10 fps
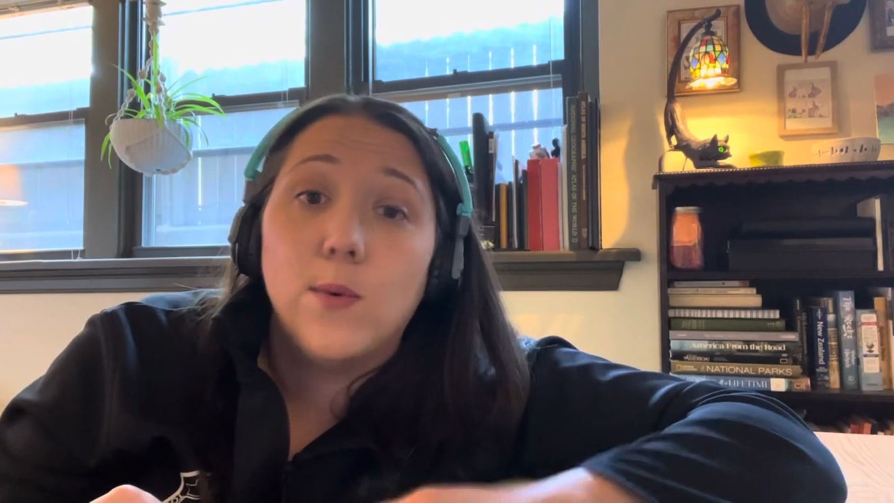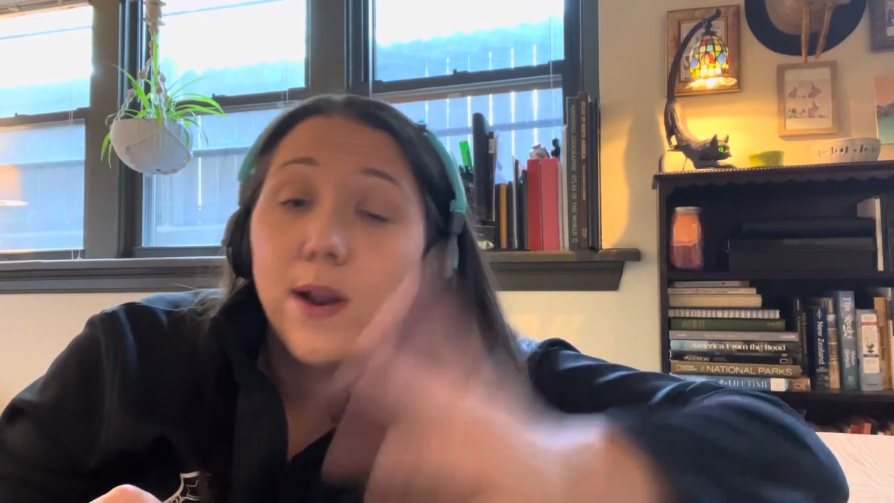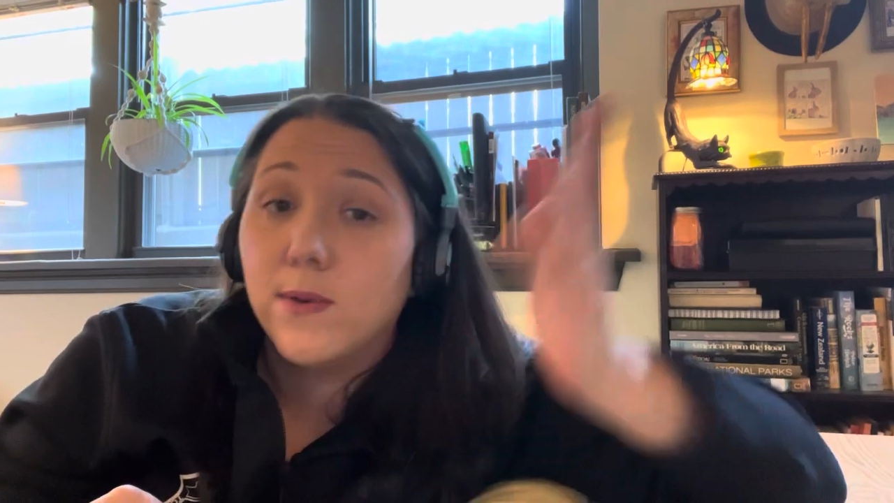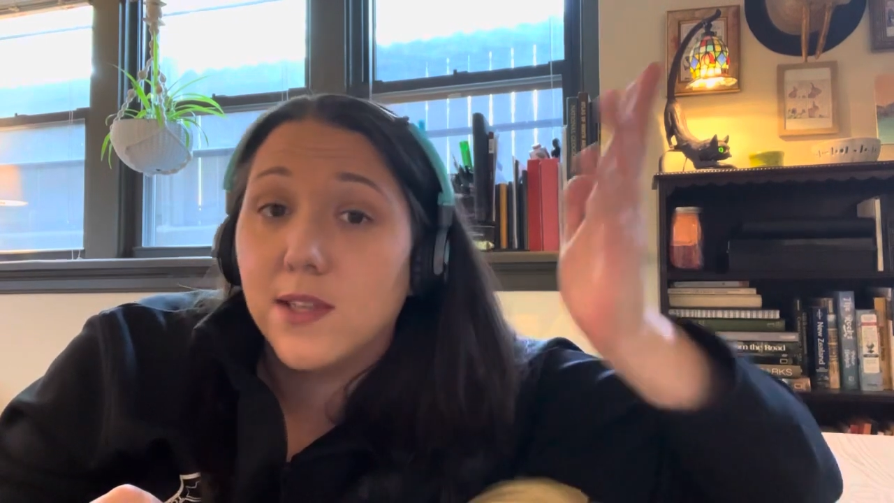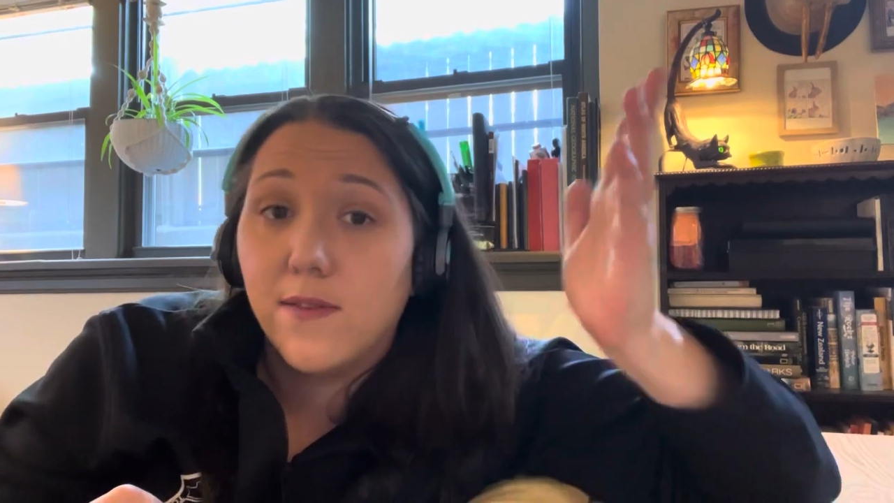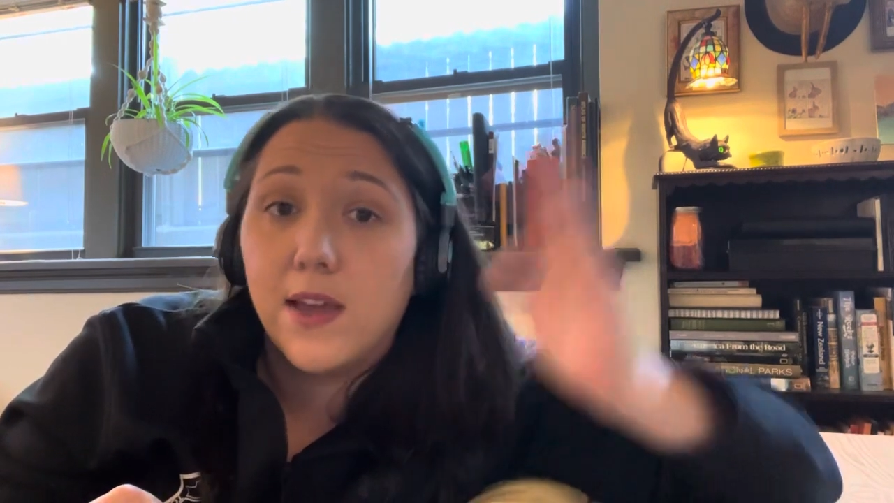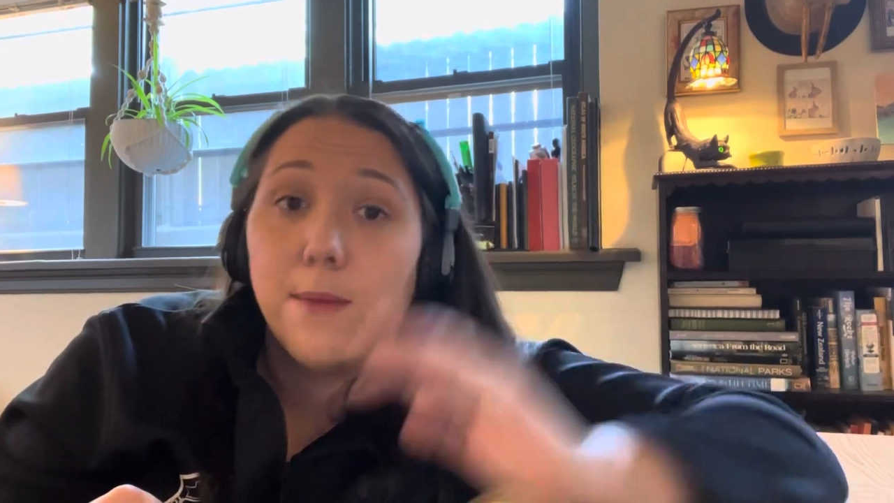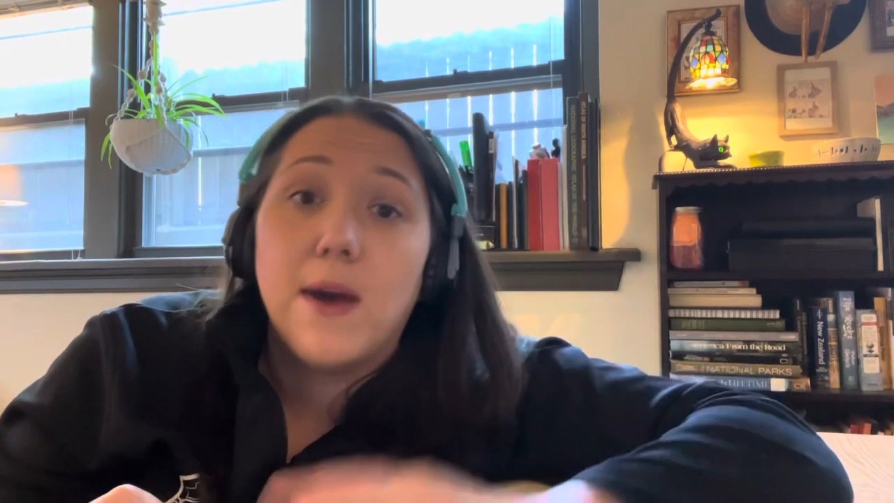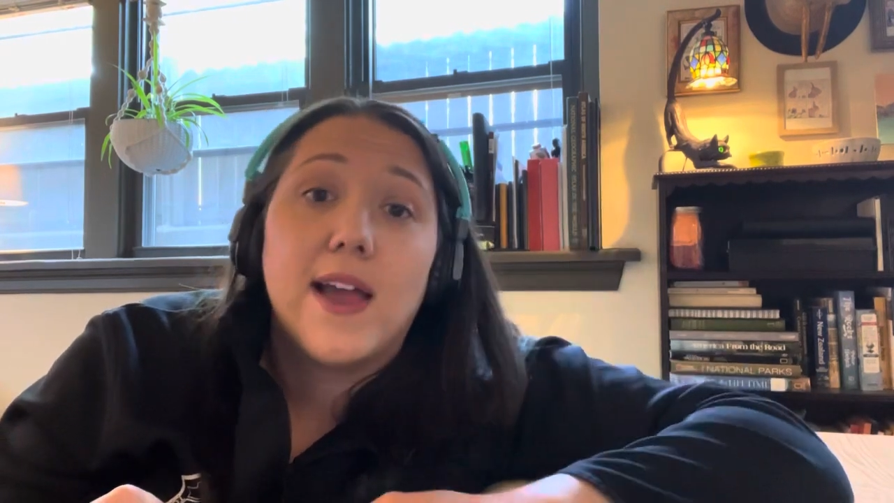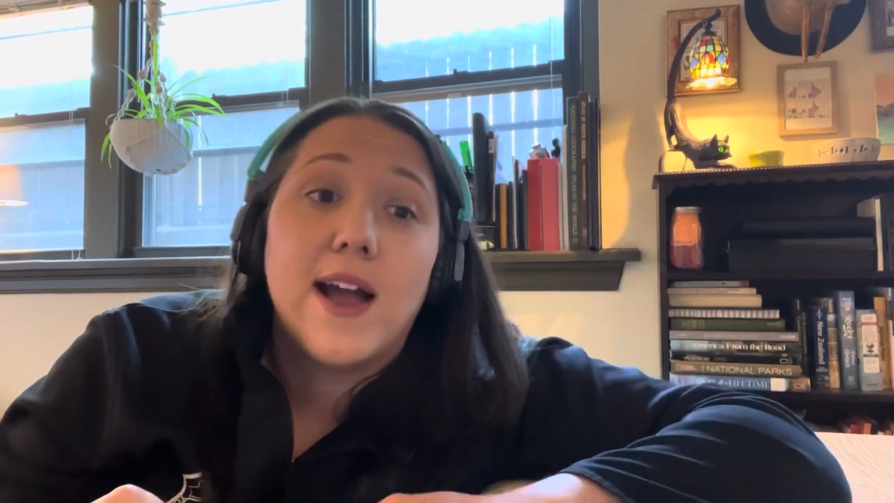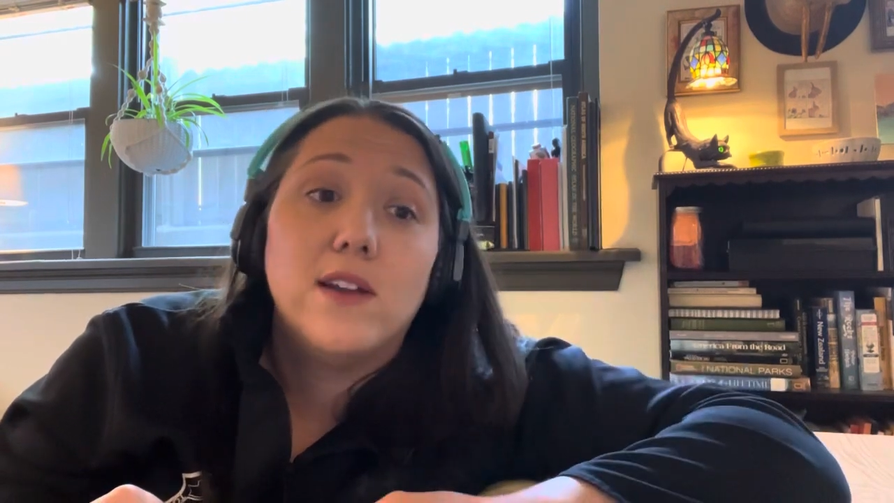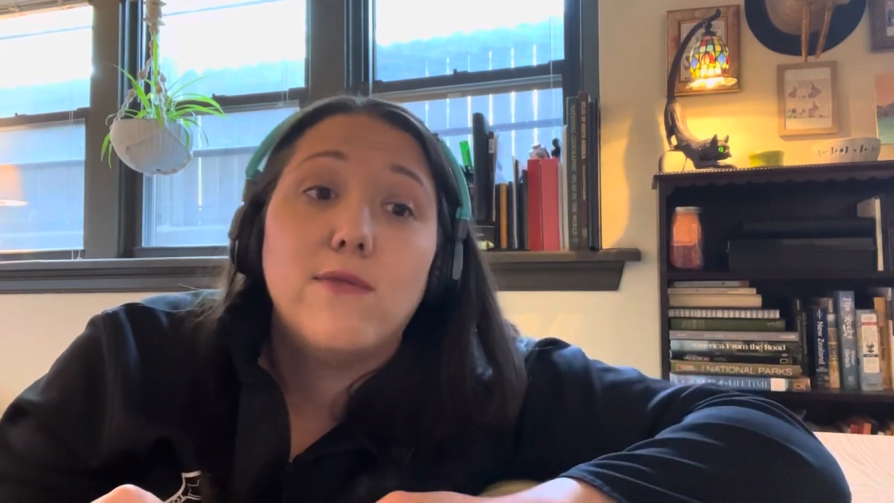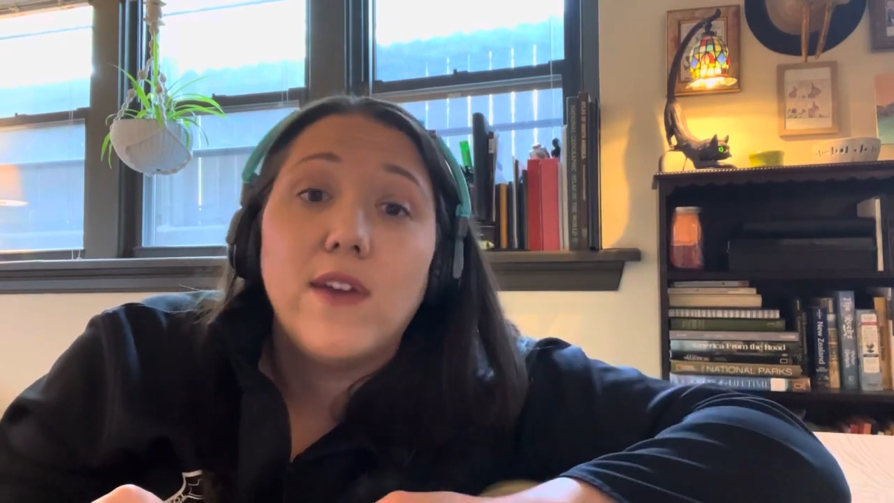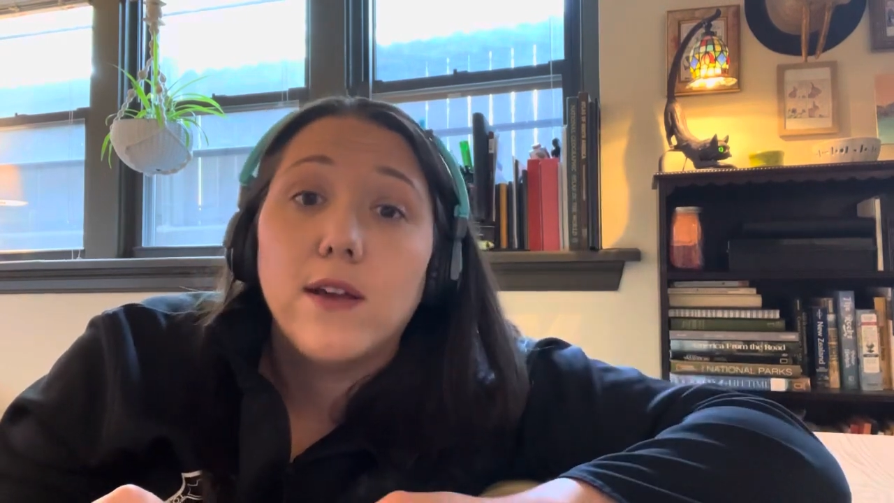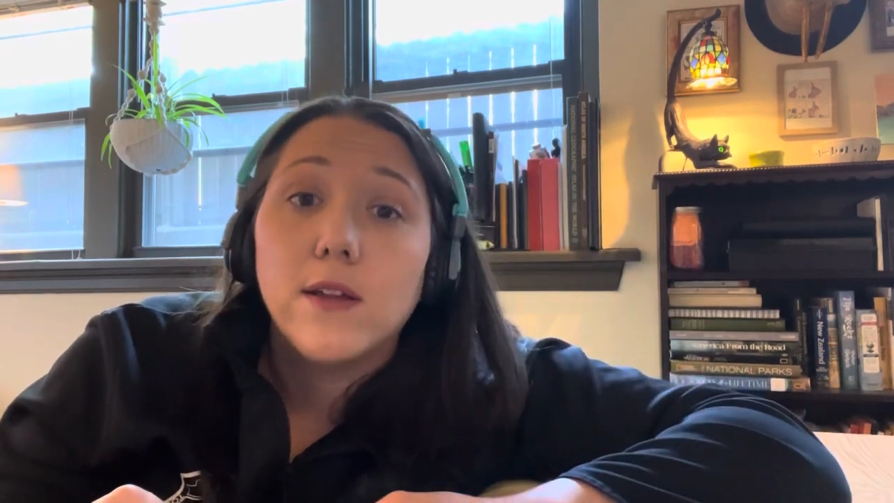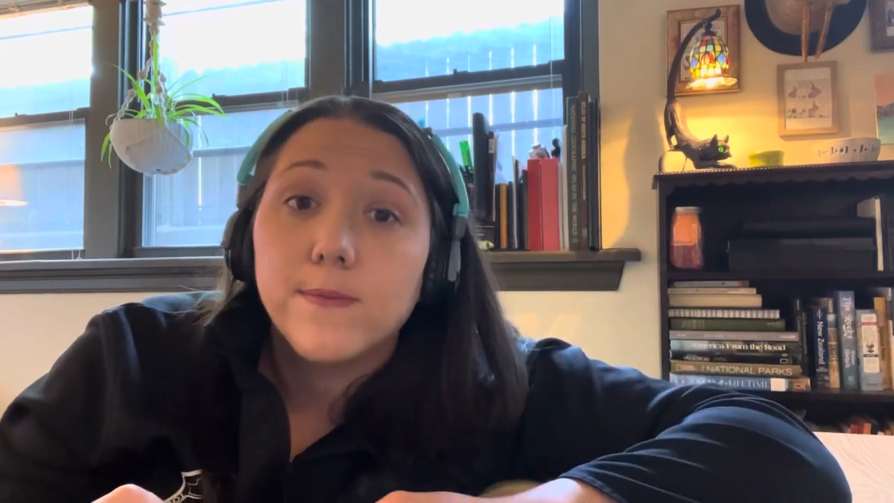when I was living in my Honda Fit